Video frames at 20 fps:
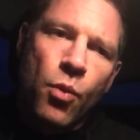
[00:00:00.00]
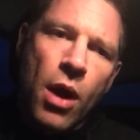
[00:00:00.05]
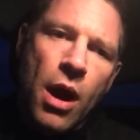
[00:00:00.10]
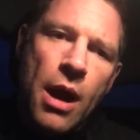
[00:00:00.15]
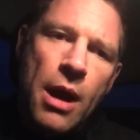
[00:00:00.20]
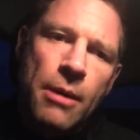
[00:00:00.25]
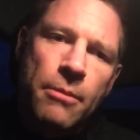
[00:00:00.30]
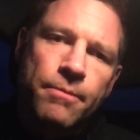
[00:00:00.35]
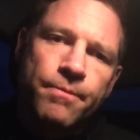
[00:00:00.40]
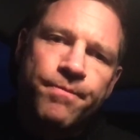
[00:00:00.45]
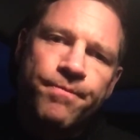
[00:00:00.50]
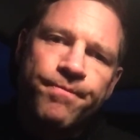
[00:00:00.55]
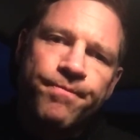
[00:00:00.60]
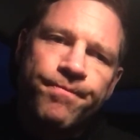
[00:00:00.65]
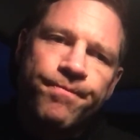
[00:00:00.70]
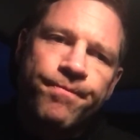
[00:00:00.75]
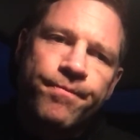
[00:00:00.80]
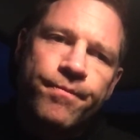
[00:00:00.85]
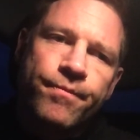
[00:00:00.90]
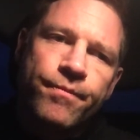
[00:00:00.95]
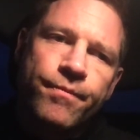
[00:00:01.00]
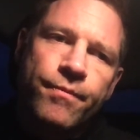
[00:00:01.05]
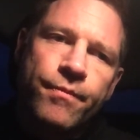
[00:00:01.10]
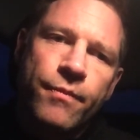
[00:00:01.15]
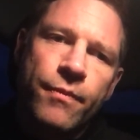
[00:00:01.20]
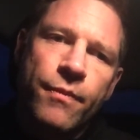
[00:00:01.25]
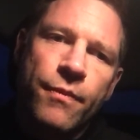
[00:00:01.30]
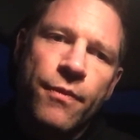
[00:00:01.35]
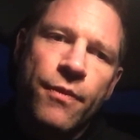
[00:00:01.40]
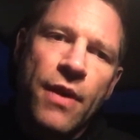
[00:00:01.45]
fairly
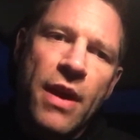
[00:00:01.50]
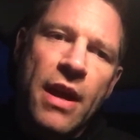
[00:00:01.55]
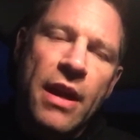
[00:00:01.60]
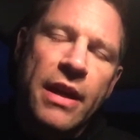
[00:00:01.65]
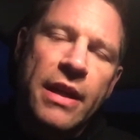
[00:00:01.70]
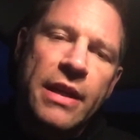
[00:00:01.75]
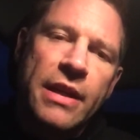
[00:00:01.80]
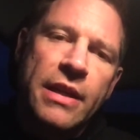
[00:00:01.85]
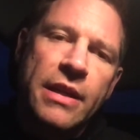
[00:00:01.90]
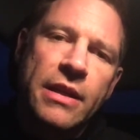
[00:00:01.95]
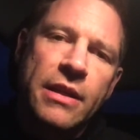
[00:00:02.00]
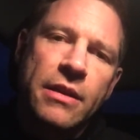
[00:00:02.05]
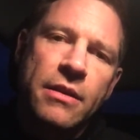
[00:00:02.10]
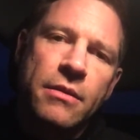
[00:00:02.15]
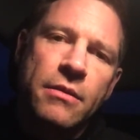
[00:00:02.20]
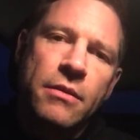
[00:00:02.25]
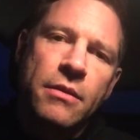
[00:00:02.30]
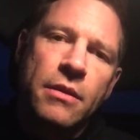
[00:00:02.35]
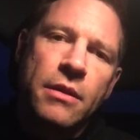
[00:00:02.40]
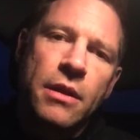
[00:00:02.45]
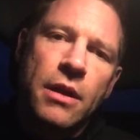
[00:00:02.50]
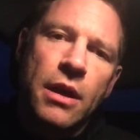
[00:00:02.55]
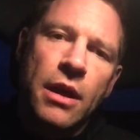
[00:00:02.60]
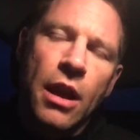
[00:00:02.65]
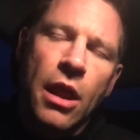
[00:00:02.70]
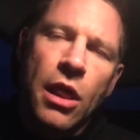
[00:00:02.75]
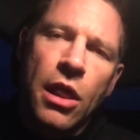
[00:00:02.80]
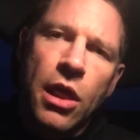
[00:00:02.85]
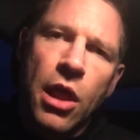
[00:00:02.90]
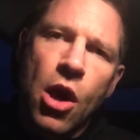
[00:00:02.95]
kind
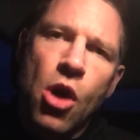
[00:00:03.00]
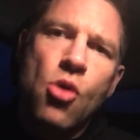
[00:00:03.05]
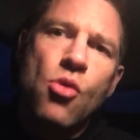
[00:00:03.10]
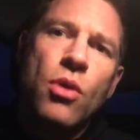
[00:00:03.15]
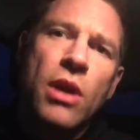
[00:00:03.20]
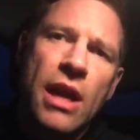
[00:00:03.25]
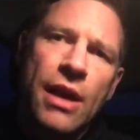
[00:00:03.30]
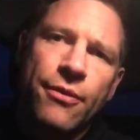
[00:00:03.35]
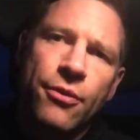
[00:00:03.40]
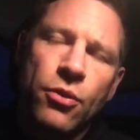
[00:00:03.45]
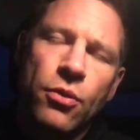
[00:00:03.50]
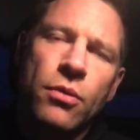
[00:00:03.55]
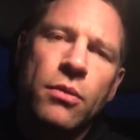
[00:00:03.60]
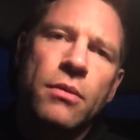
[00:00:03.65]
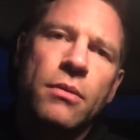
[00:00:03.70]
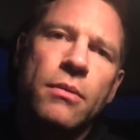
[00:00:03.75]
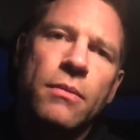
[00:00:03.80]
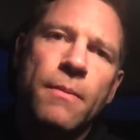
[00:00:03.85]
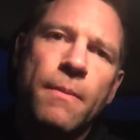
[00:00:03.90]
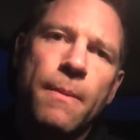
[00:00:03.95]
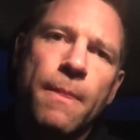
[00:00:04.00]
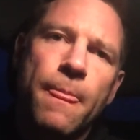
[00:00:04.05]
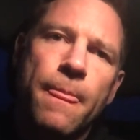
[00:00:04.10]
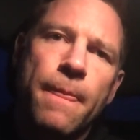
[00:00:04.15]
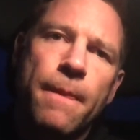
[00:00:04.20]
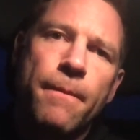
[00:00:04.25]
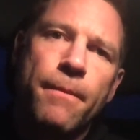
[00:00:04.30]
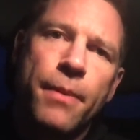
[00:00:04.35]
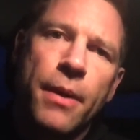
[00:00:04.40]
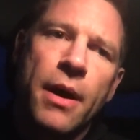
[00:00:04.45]
of low level
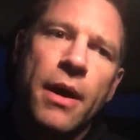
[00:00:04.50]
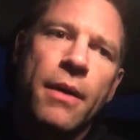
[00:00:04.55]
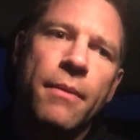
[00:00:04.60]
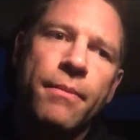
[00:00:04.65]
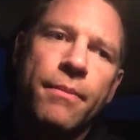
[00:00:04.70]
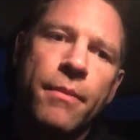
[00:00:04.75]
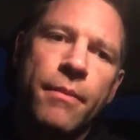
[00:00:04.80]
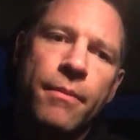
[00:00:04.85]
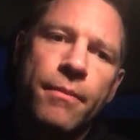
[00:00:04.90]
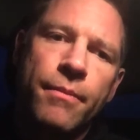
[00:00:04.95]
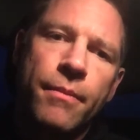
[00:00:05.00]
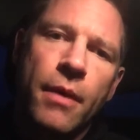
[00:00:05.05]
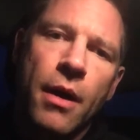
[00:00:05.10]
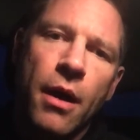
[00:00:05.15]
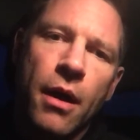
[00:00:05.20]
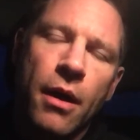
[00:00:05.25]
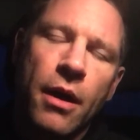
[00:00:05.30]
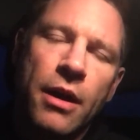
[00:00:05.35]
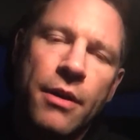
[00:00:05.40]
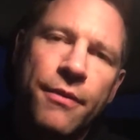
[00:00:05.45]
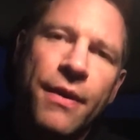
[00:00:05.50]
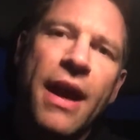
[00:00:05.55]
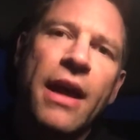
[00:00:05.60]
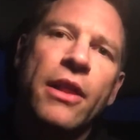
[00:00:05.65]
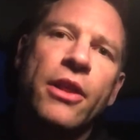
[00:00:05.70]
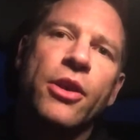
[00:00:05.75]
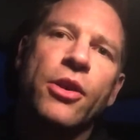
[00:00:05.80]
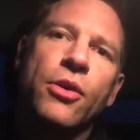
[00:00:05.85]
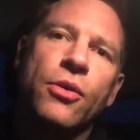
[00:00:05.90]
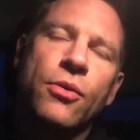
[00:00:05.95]
but high
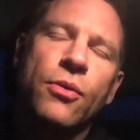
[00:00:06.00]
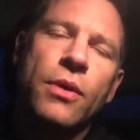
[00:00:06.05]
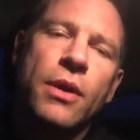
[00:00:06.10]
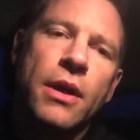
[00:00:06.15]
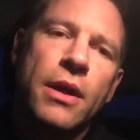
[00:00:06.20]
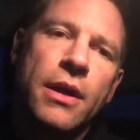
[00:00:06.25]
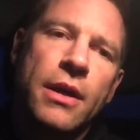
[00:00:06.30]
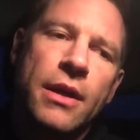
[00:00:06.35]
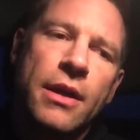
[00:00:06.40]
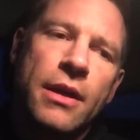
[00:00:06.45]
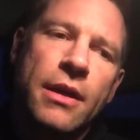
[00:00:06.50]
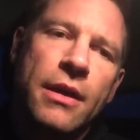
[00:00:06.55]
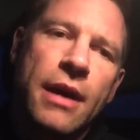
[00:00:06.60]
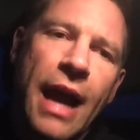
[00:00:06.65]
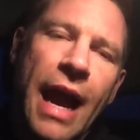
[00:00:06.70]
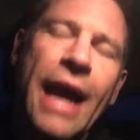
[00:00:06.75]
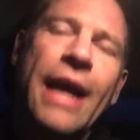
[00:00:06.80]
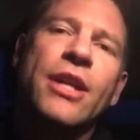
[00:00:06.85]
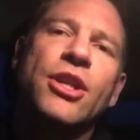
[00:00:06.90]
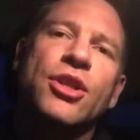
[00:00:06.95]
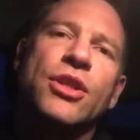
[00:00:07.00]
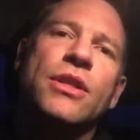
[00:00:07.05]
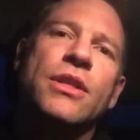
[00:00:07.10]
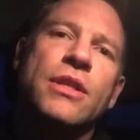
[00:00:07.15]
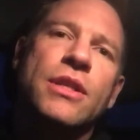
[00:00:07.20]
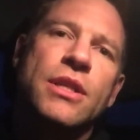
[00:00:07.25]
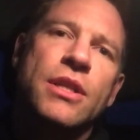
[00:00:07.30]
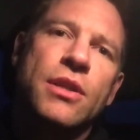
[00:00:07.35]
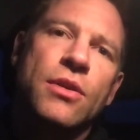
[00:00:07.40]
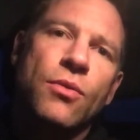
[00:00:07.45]
value
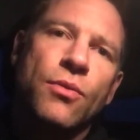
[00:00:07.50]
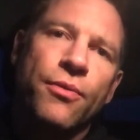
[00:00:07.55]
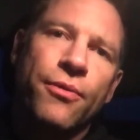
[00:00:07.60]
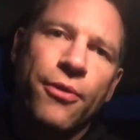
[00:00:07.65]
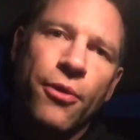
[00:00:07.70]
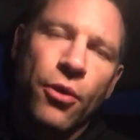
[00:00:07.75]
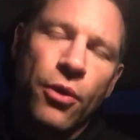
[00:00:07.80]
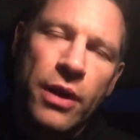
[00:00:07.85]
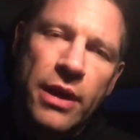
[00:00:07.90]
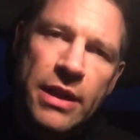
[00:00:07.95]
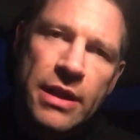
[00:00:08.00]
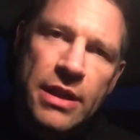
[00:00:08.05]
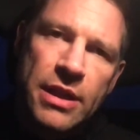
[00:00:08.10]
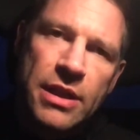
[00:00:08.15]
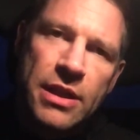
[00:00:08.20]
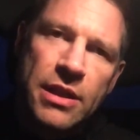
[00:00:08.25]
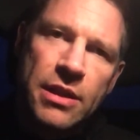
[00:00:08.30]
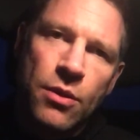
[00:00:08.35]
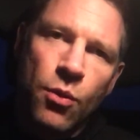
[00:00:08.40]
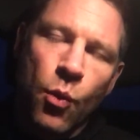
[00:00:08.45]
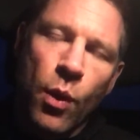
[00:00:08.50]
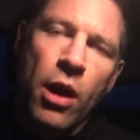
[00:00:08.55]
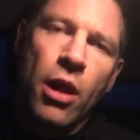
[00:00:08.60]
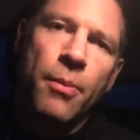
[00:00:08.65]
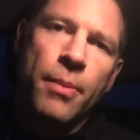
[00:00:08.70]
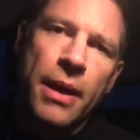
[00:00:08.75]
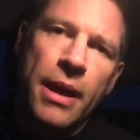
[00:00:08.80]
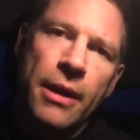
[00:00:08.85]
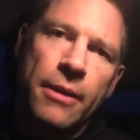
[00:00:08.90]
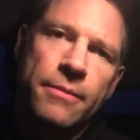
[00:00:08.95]
actions for his
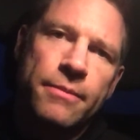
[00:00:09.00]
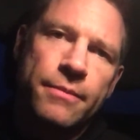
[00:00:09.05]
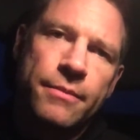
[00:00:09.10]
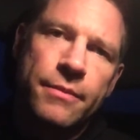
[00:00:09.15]
well-being.